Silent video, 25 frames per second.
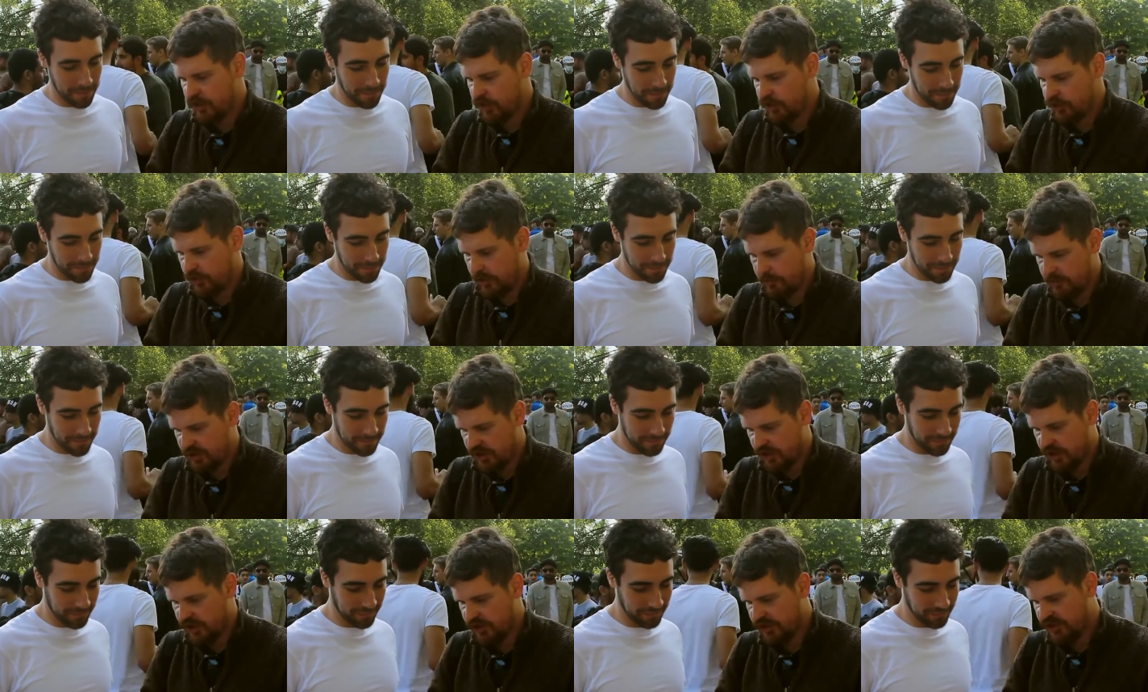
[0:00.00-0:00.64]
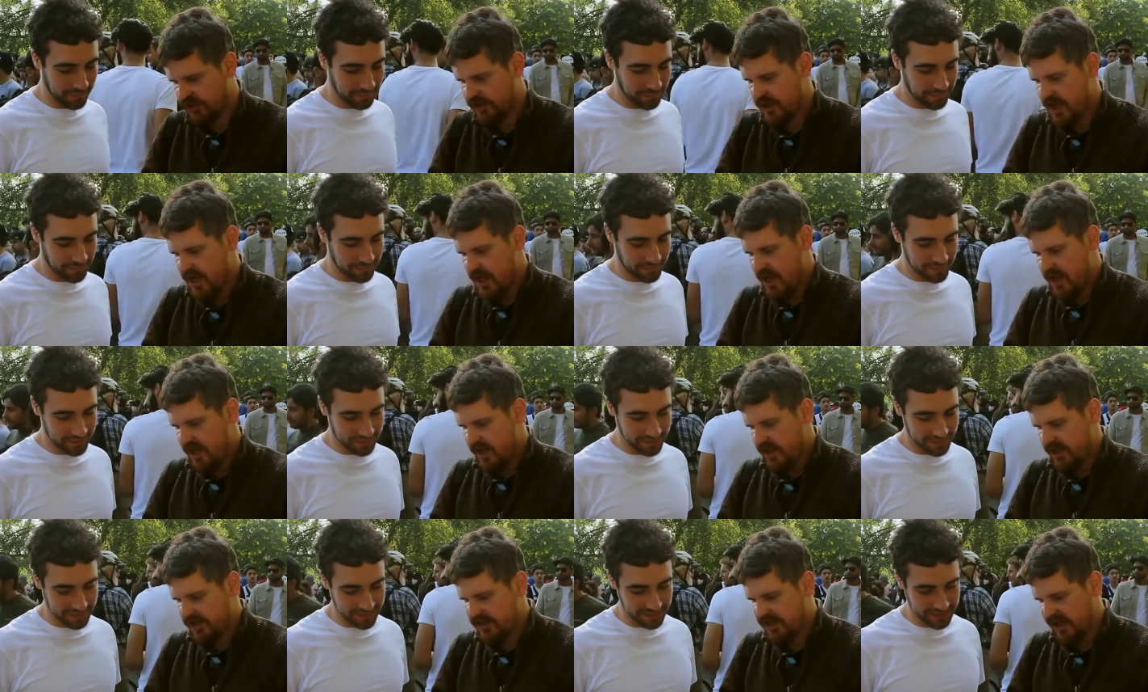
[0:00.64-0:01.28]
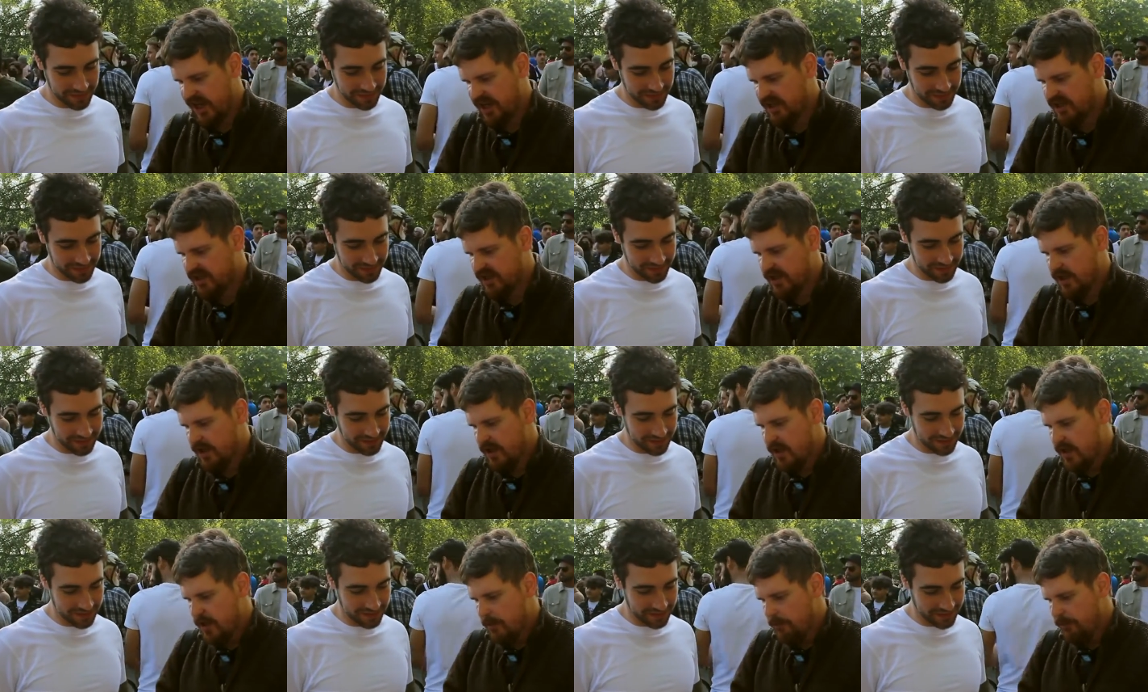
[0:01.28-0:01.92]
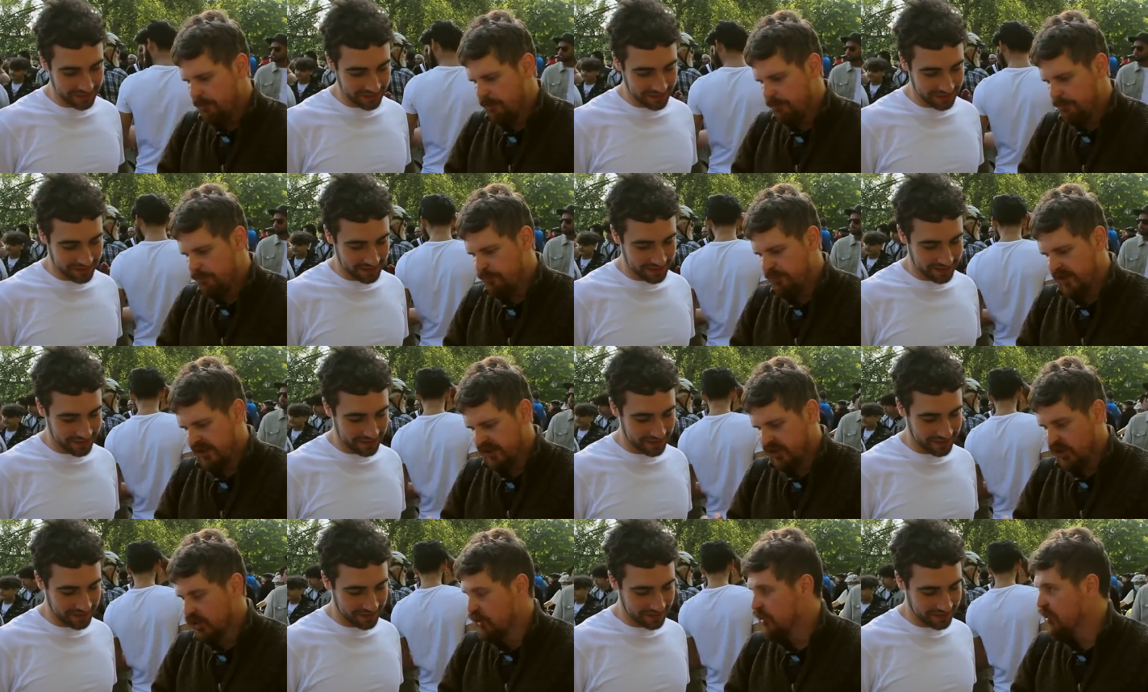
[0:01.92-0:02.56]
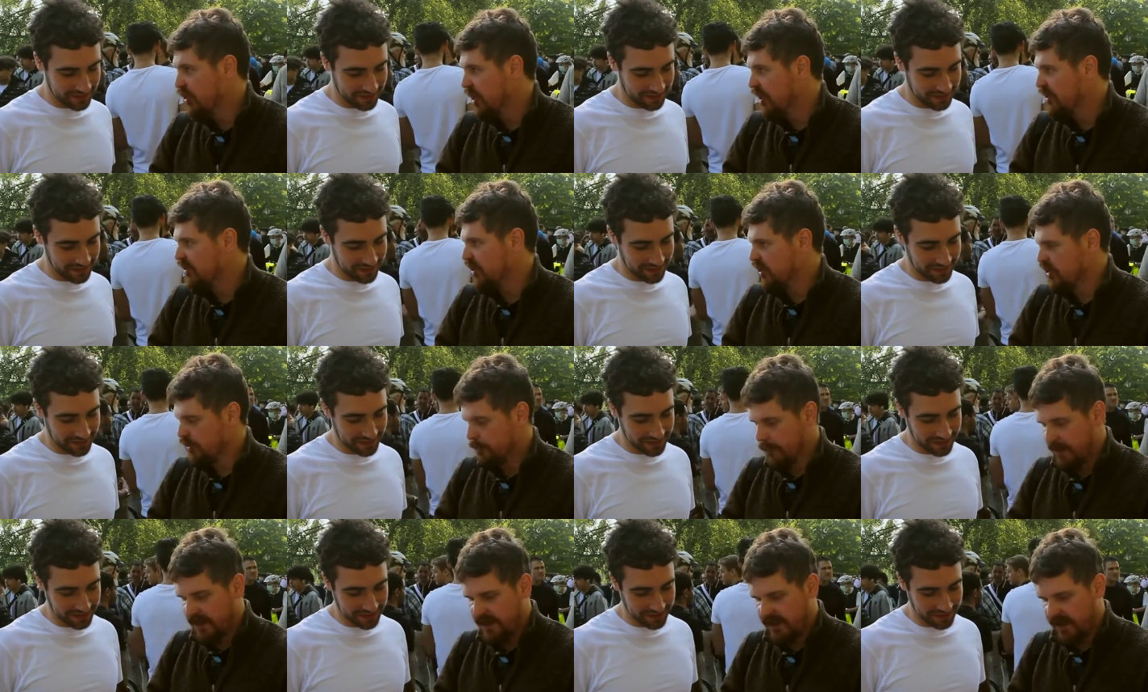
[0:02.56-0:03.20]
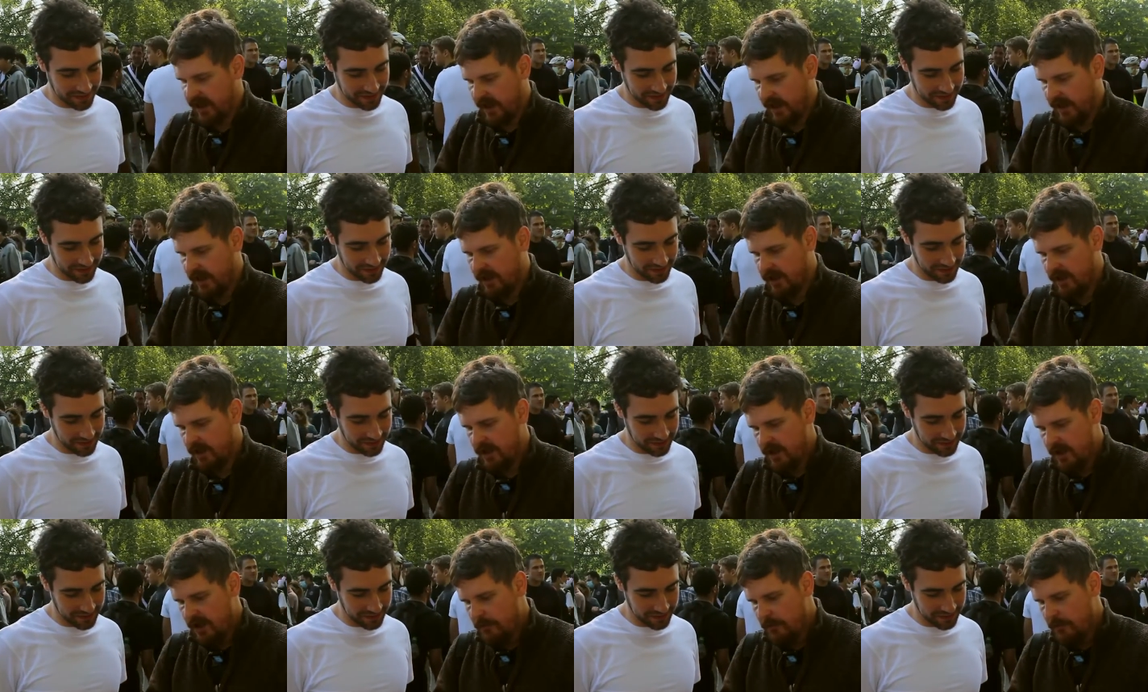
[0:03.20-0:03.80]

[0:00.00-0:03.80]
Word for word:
Speaker 1: in the scriptures. It says, this is Jesus speaking.